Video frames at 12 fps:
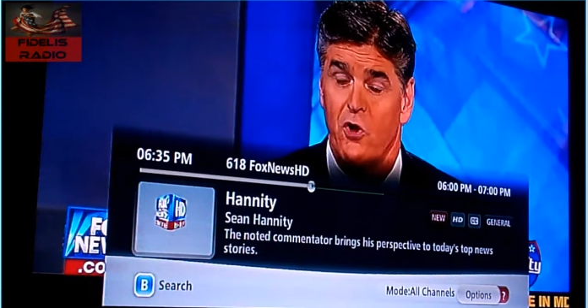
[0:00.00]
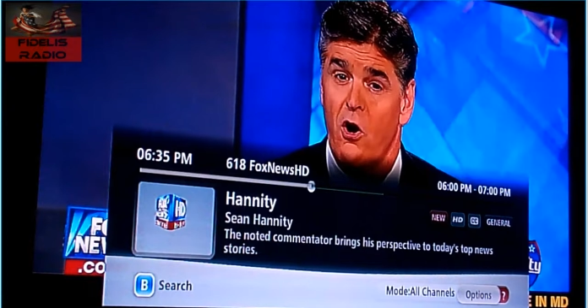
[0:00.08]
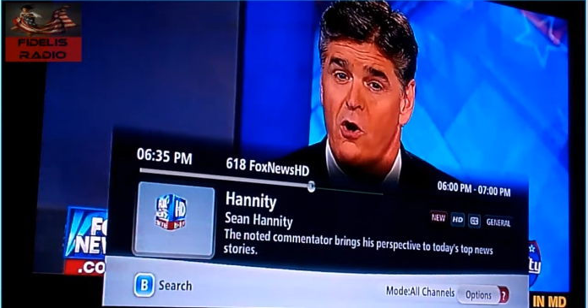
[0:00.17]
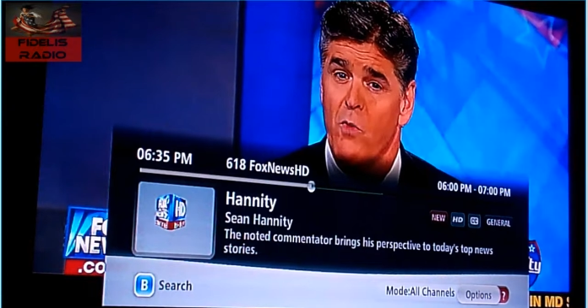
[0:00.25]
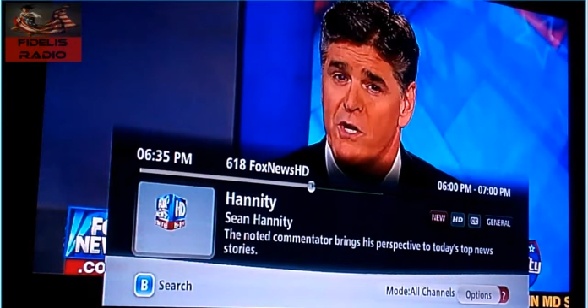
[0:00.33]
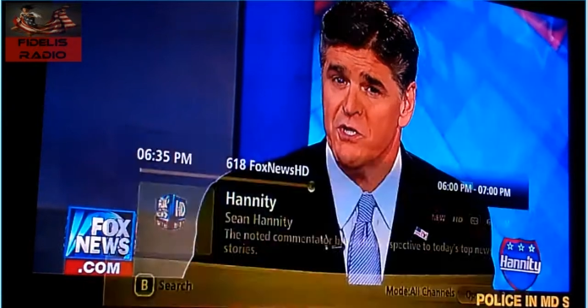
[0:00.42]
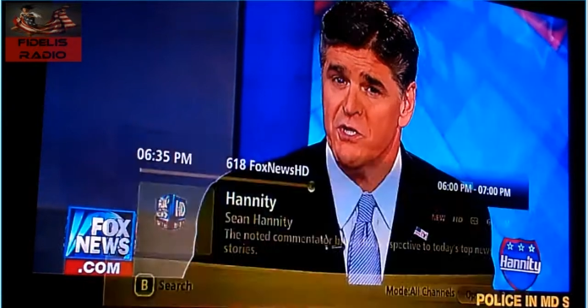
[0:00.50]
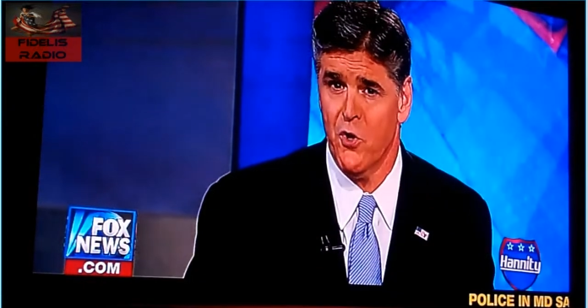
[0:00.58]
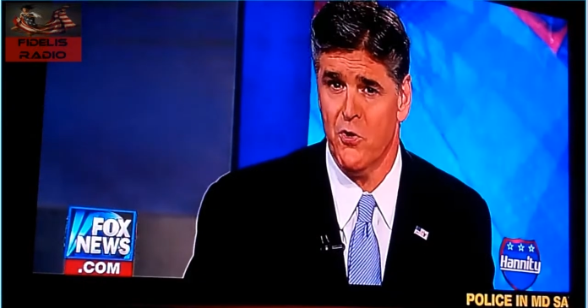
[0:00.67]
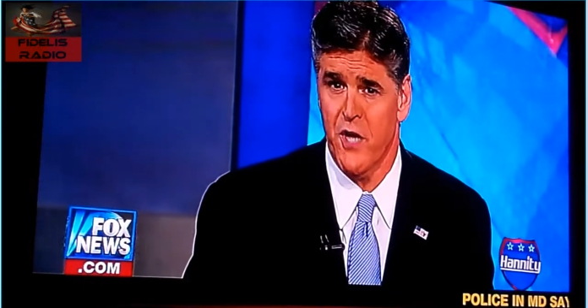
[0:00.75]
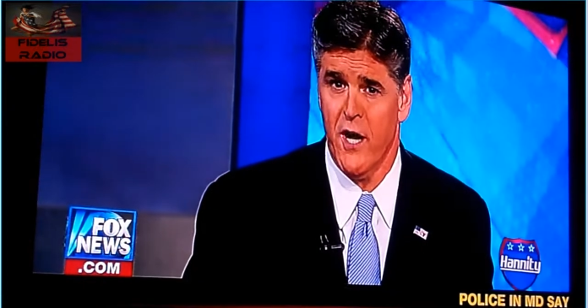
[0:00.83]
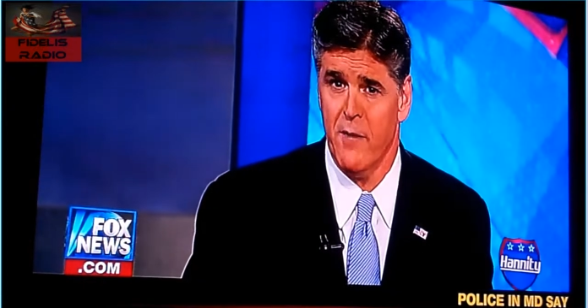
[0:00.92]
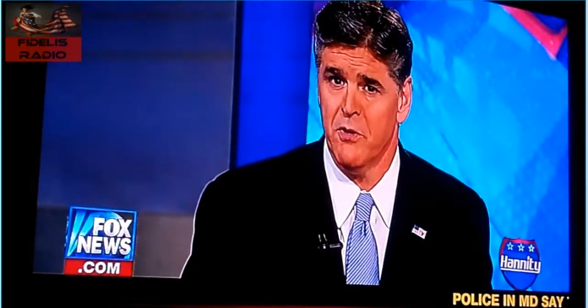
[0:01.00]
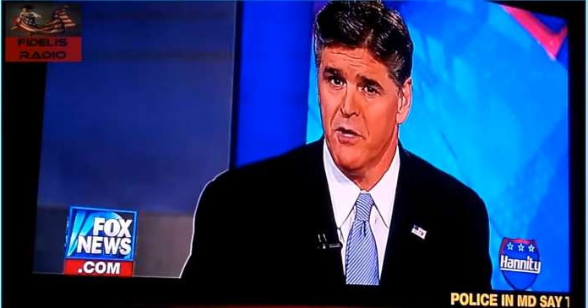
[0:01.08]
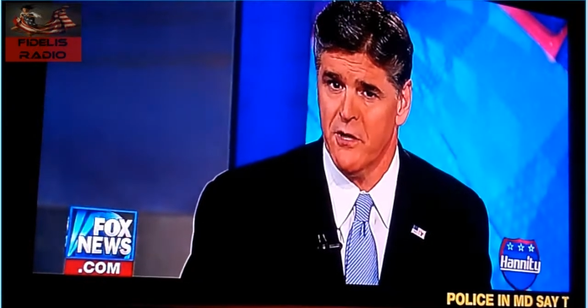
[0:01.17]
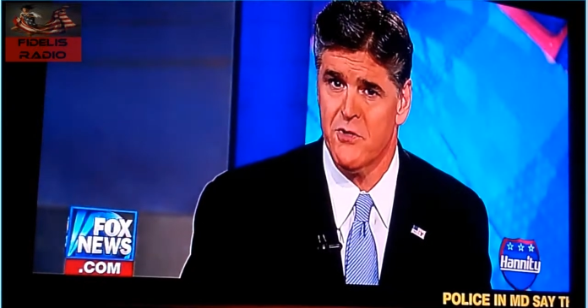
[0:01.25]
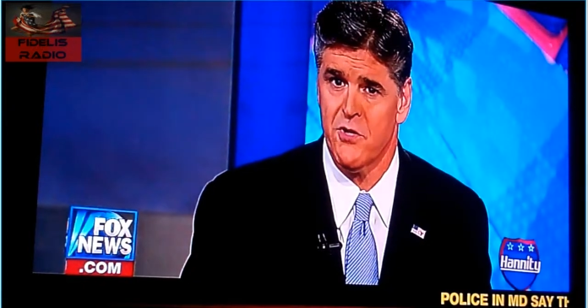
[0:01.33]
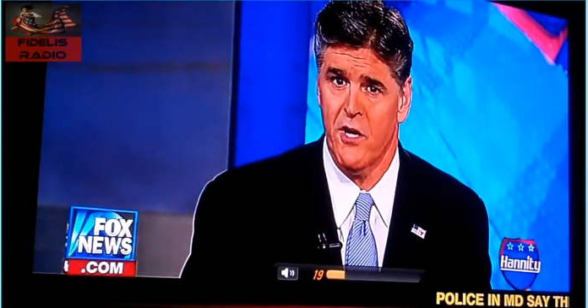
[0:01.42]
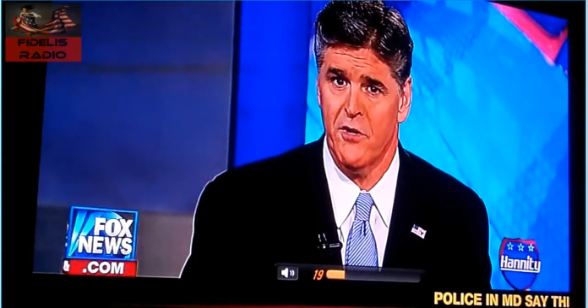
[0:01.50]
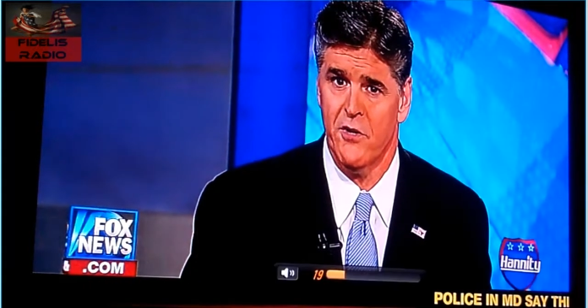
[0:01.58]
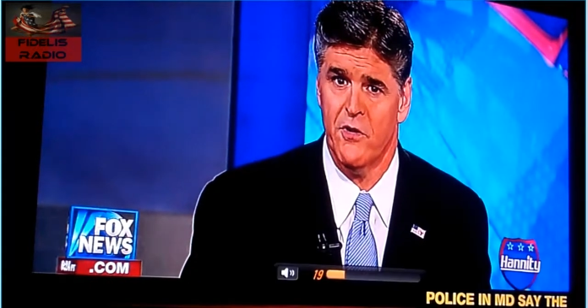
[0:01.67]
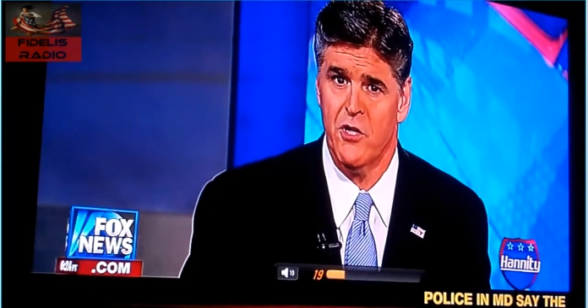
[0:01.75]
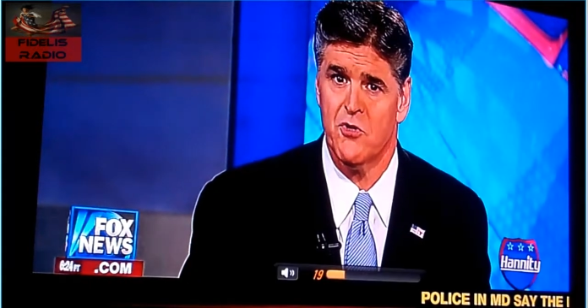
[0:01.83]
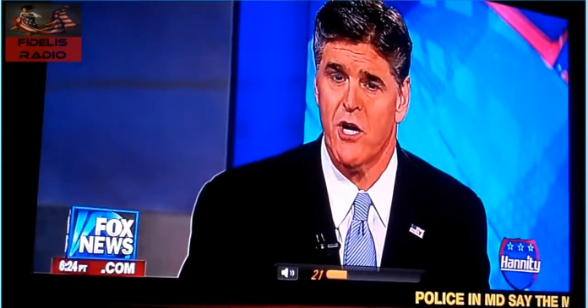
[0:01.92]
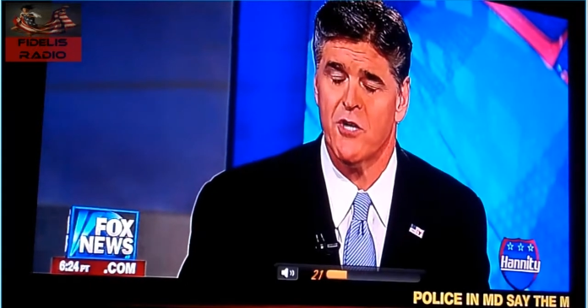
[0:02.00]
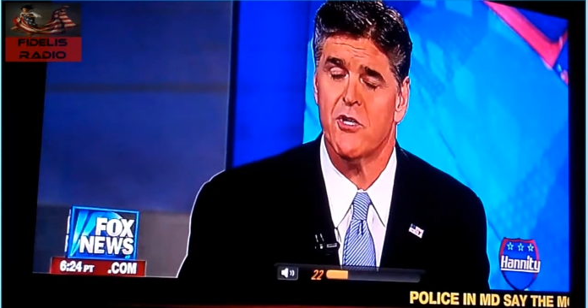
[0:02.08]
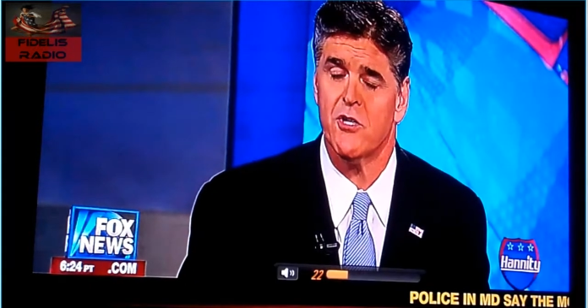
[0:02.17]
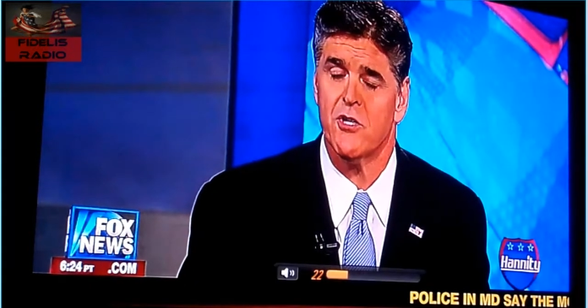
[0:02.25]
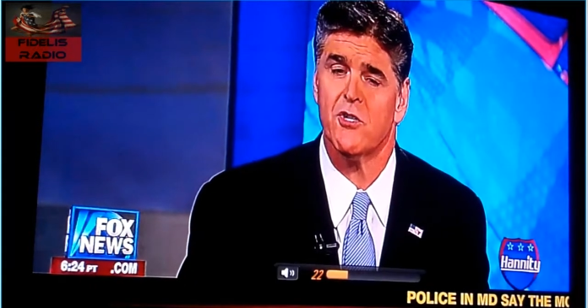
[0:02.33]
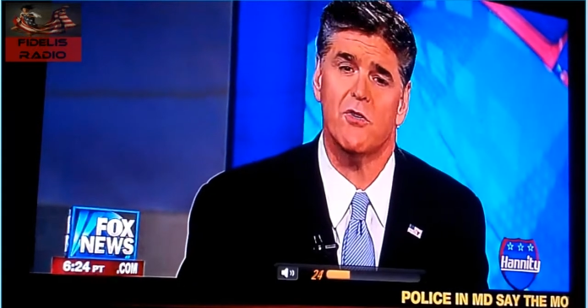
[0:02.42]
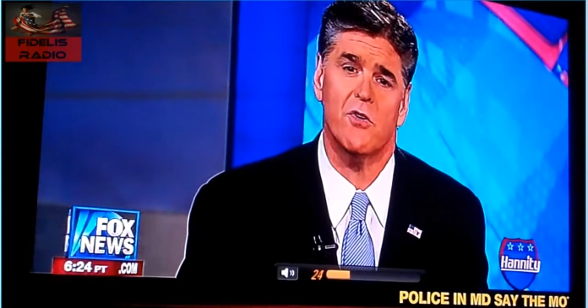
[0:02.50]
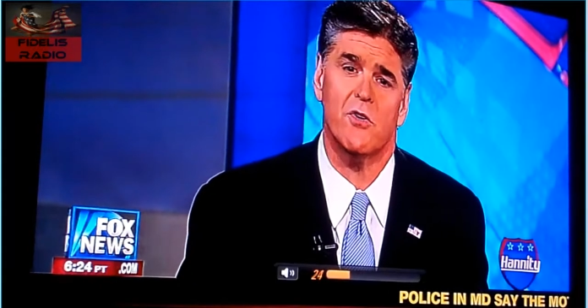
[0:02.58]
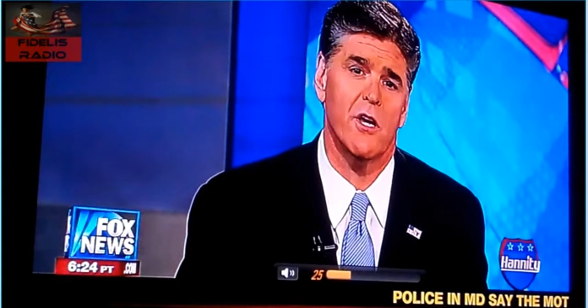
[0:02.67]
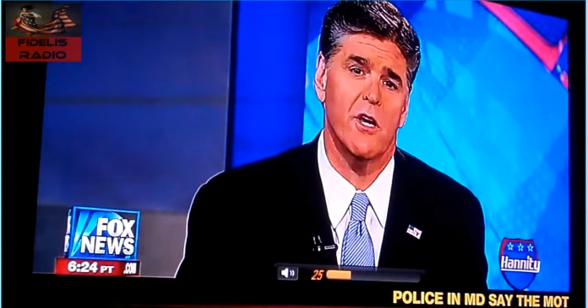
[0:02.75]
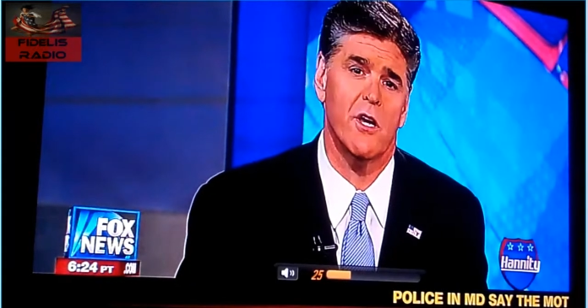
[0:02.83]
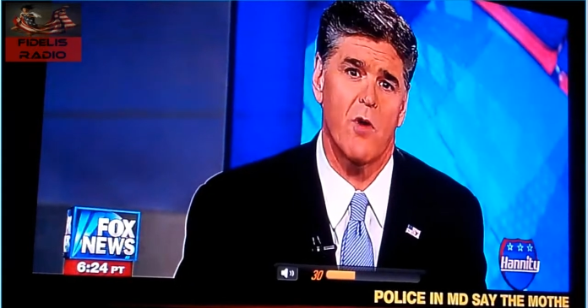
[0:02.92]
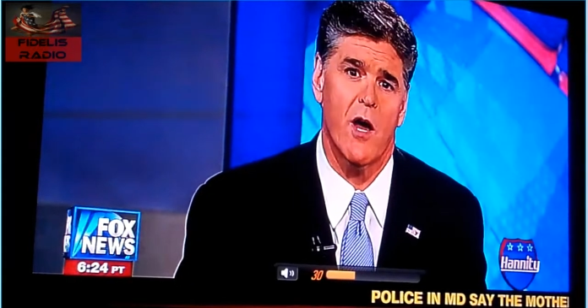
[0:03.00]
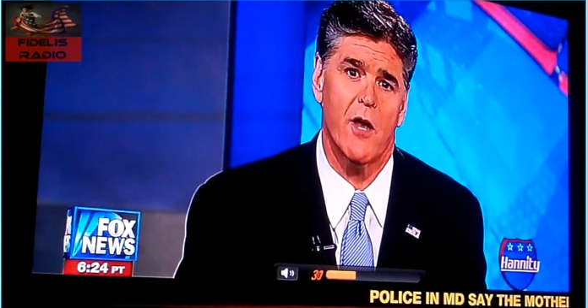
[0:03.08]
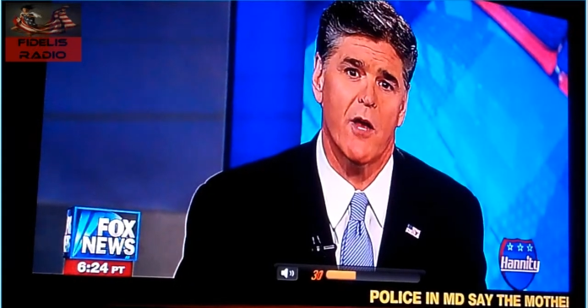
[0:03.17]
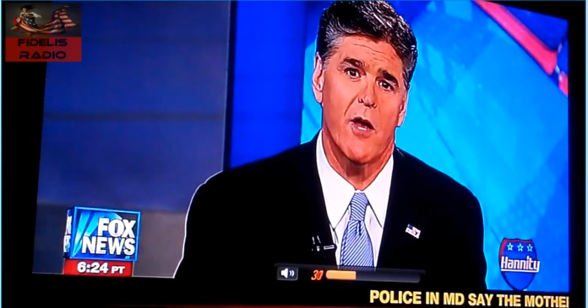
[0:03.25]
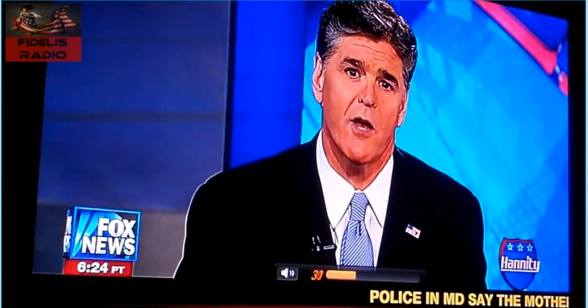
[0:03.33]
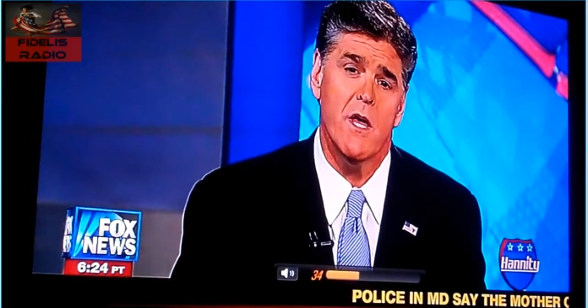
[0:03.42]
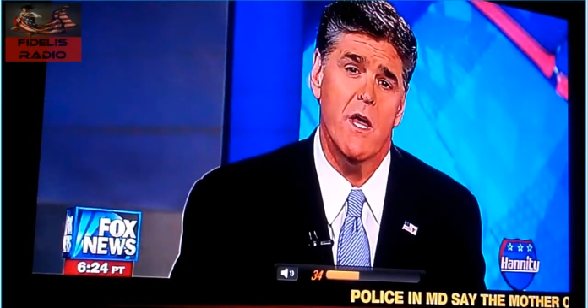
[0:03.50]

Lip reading: Democrats are wasting no time politicizing the tragic shooting in Colorado.